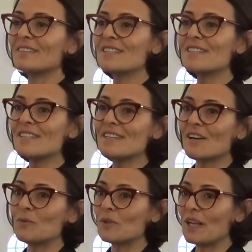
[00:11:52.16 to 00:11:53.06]
this
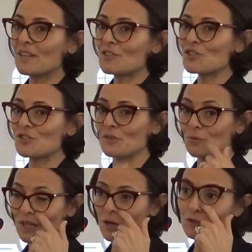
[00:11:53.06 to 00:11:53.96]
year we launched,
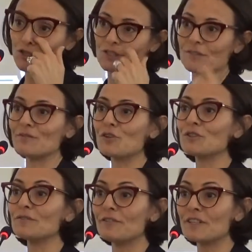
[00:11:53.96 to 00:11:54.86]
we launched for
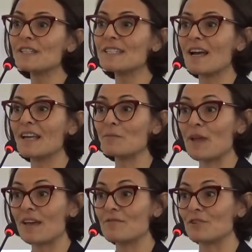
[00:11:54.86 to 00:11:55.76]
the first time
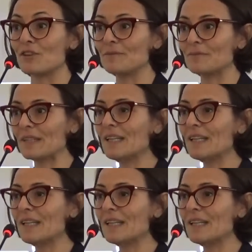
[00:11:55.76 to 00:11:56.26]
ever